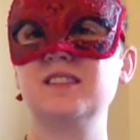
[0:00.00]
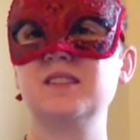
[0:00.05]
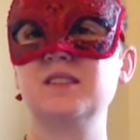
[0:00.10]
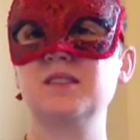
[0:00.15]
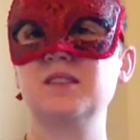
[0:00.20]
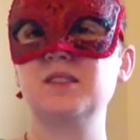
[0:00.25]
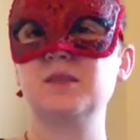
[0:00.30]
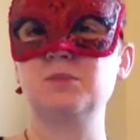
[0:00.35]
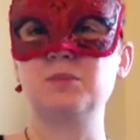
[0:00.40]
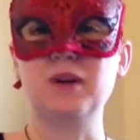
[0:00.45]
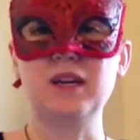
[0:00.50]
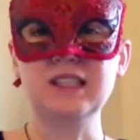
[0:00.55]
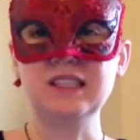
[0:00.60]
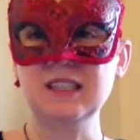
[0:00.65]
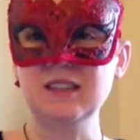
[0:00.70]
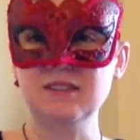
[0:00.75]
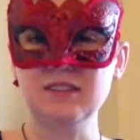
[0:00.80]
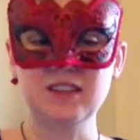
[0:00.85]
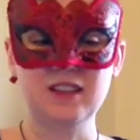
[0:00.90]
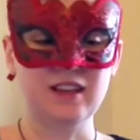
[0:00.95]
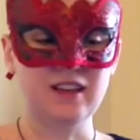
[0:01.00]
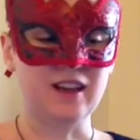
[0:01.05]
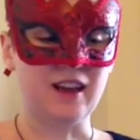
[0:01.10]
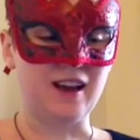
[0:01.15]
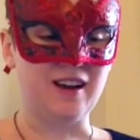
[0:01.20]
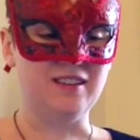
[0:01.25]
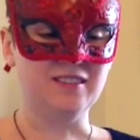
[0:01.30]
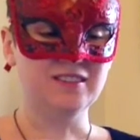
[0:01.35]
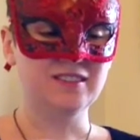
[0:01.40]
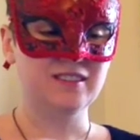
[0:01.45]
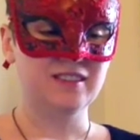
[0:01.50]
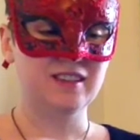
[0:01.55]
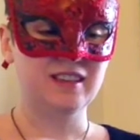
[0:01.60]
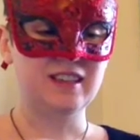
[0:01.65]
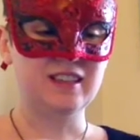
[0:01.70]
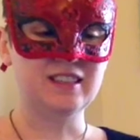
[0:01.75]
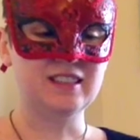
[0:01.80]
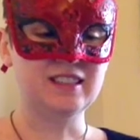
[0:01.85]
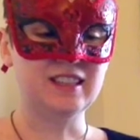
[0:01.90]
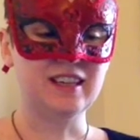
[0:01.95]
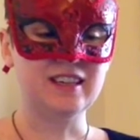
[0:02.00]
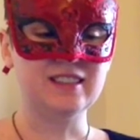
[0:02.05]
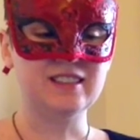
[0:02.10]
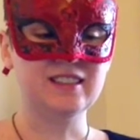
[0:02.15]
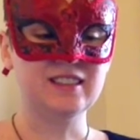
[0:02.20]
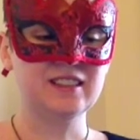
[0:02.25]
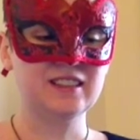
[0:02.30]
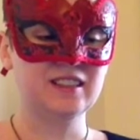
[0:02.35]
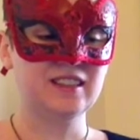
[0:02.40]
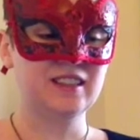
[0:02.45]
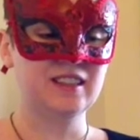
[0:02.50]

spreads everything out, and says,